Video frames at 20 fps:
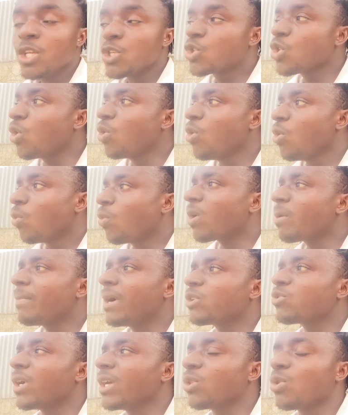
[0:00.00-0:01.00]
So, what am
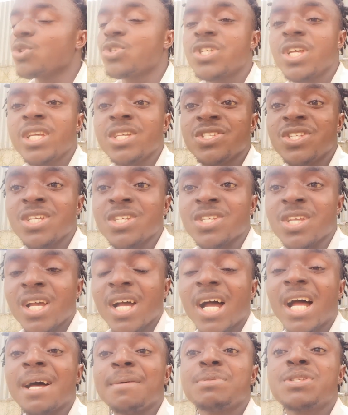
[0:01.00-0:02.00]
I trying to say is this.
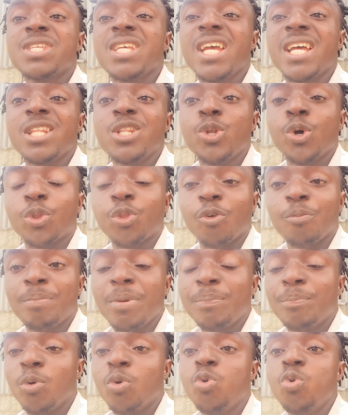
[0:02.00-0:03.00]
I've seen a lot of
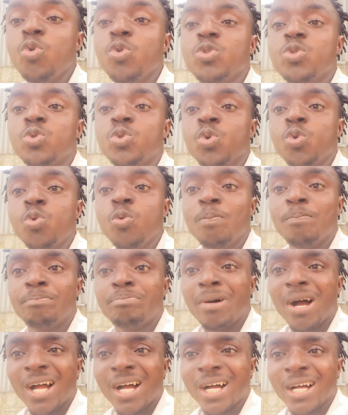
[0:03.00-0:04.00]
people who do
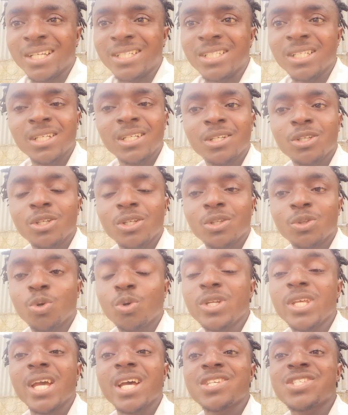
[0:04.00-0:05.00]
bad
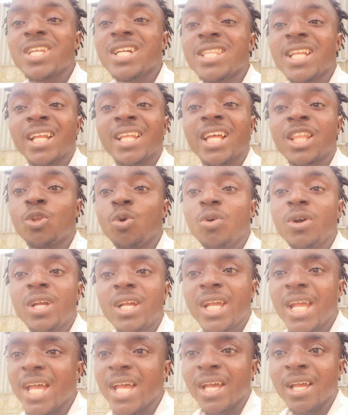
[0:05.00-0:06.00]
to the extent that they don't
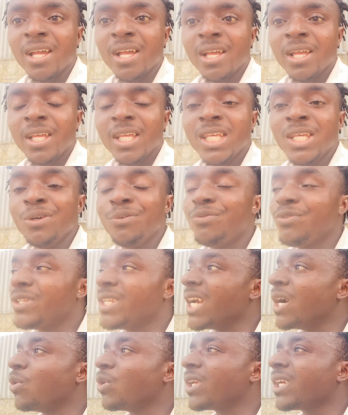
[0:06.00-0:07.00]
care if
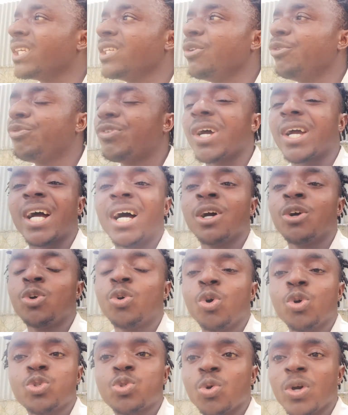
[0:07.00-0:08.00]
they can
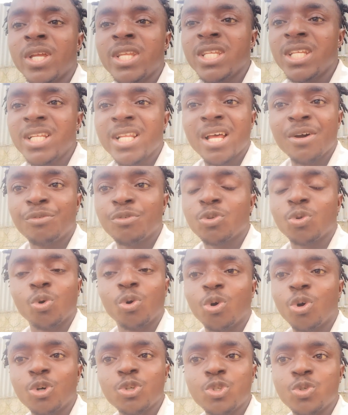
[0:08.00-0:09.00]
go to any level to
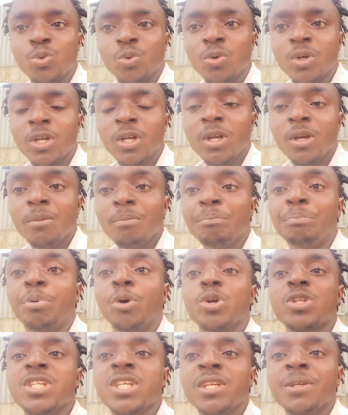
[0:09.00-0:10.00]
hurt you.
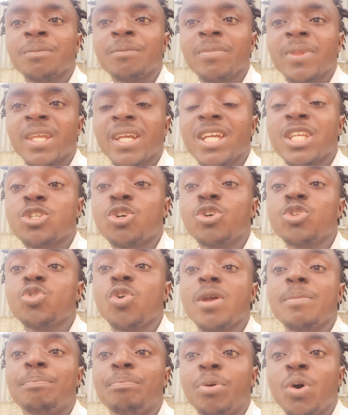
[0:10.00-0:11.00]
But it's come
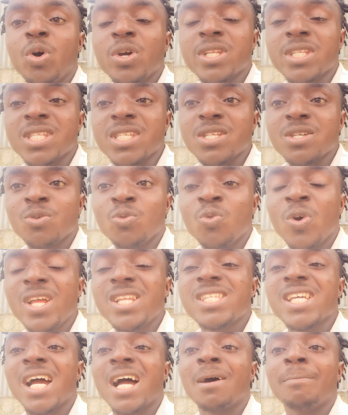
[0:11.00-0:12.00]
to a point
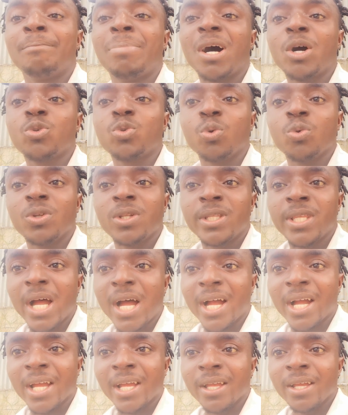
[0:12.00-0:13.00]
when they are about to
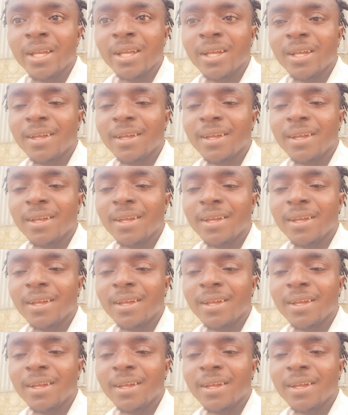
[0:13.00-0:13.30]
die.